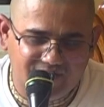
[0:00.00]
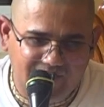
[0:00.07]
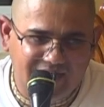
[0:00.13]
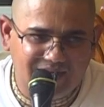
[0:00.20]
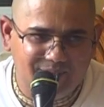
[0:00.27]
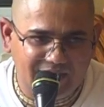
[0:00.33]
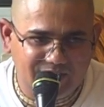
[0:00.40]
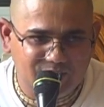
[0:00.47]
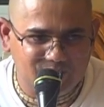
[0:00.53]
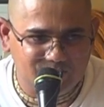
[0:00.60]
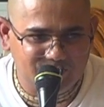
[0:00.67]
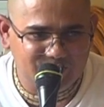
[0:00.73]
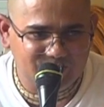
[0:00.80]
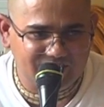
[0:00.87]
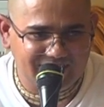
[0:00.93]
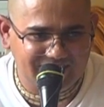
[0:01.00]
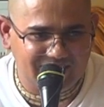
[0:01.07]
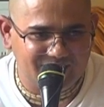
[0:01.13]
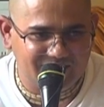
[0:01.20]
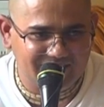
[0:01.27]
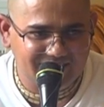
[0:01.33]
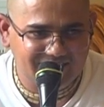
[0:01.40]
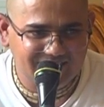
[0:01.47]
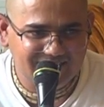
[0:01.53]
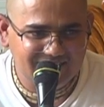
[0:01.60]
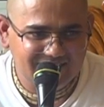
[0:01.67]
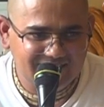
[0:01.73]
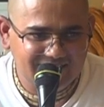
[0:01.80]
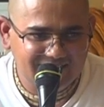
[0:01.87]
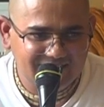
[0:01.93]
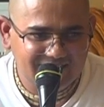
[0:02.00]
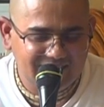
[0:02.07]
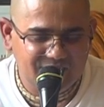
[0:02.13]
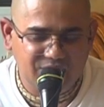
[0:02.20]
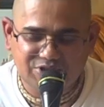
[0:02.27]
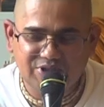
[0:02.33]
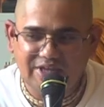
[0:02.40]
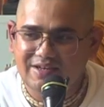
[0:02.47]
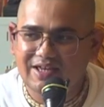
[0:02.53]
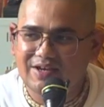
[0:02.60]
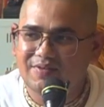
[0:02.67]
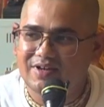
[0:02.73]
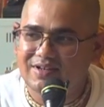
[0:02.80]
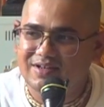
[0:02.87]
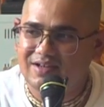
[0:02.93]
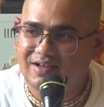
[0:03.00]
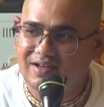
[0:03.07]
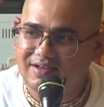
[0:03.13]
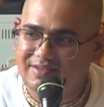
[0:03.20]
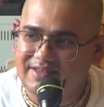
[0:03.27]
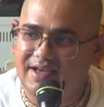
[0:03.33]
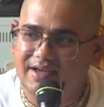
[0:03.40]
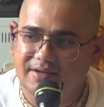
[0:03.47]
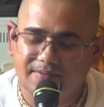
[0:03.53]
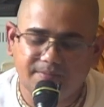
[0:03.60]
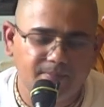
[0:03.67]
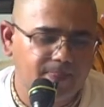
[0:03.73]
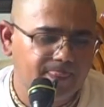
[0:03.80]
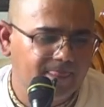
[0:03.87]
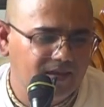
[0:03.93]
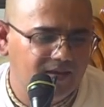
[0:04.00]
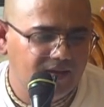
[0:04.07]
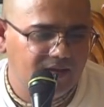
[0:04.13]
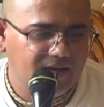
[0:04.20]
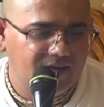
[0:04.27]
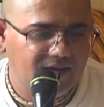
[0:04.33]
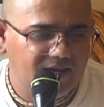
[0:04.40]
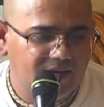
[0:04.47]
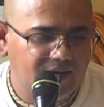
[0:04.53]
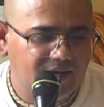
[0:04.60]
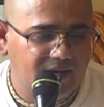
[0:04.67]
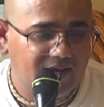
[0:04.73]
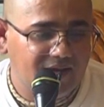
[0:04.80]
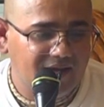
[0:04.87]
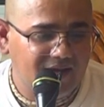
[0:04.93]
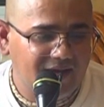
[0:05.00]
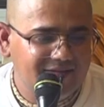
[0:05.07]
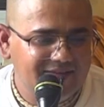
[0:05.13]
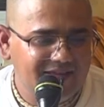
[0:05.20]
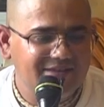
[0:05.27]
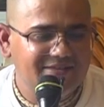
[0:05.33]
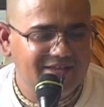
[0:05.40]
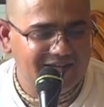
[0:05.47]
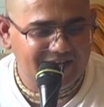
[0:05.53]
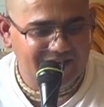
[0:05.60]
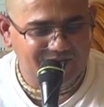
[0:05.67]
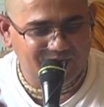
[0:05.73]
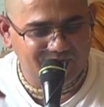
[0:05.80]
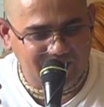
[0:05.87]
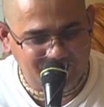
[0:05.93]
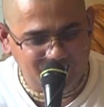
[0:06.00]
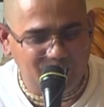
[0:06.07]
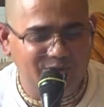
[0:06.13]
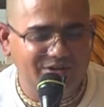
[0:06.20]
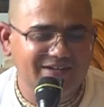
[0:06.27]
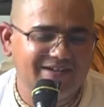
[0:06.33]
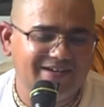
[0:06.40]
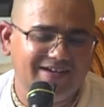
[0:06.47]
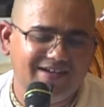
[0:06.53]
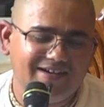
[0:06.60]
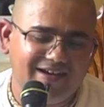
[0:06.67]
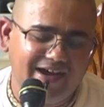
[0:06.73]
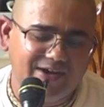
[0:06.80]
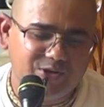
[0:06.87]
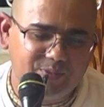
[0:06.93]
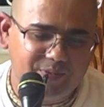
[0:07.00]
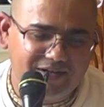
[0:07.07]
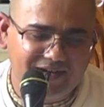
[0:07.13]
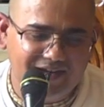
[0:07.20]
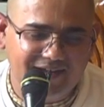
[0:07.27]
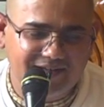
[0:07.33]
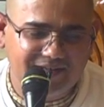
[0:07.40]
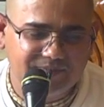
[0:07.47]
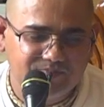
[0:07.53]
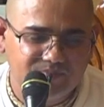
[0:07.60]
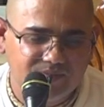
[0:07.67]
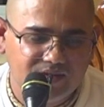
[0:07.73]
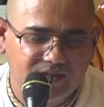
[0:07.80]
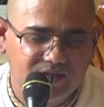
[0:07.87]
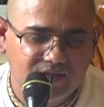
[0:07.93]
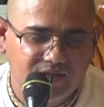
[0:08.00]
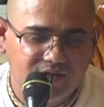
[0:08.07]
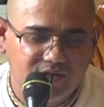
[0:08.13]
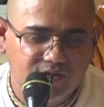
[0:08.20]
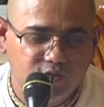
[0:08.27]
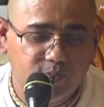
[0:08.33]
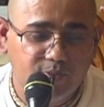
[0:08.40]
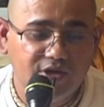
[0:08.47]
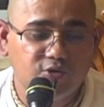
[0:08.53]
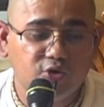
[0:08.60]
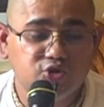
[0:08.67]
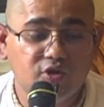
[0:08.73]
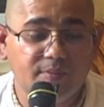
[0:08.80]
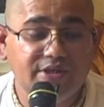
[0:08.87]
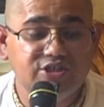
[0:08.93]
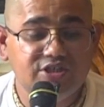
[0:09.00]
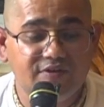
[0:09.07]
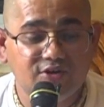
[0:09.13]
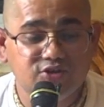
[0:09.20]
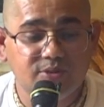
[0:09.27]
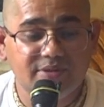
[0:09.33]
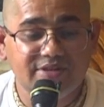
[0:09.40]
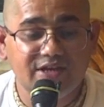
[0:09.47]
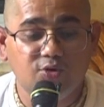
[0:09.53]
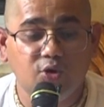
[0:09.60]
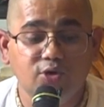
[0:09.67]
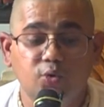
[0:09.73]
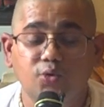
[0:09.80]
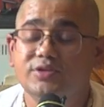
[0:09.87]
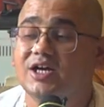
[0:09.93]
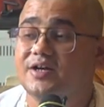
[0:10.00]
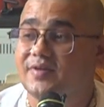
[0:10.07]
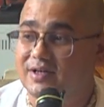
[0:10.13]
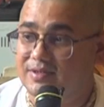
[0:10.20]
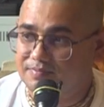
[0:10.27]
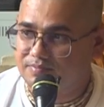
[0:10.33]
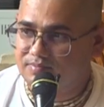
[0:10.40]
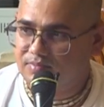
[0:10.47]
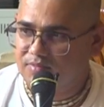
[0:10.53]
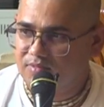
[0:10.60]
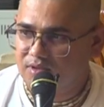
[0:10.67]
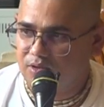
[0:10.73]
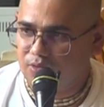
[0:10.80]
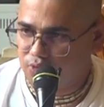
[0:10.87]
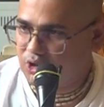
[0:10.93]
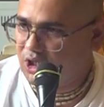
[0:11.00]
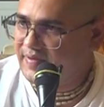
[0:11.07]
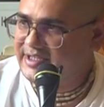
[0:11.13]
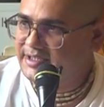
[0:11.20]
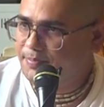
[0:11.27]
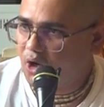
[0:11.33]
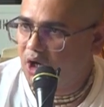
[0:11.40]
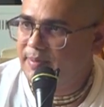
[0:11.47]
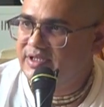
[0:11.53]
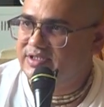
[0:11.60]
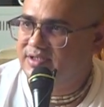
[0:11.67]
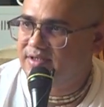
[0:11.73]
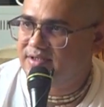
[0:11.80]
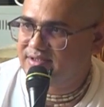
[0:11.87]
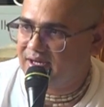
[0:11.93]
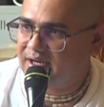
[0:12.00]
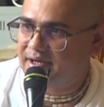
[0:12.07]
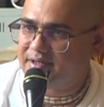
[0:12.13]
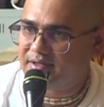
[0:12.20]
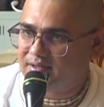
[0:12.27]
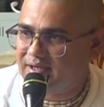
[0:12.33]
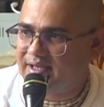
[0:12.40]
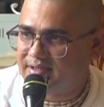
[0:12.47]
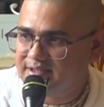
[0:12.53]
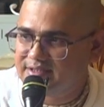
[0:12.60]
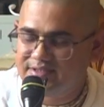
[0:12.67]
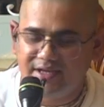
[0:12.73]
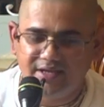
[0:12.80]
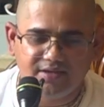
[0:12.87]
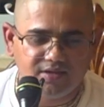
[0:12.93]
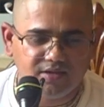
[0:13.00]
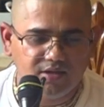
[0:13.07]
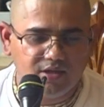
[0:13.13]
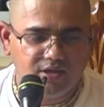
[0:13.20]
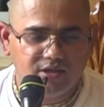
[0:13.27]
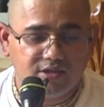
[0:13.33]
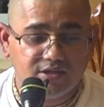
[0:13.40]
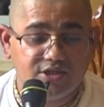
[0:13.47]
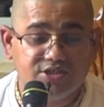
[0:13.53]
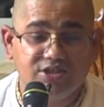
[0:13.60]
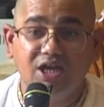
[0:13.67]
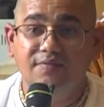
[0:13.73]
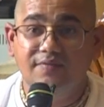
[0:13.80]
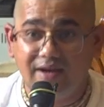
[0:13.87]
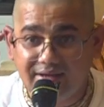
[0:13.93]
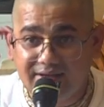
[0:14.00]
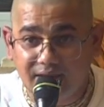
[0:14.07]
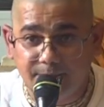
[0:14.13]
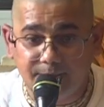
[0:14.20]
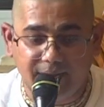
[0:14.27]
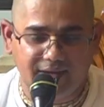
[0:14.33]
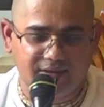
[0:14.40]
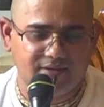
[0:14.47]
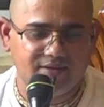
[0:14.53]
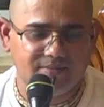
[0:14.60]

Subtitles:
went back to Vrindavan. He was never there. And then they give one more argument like Rupa Goswami and Jiva Goswami, they quote Uddhava. Uddhava is promised in the letter, like he's saying, Krishna will come back.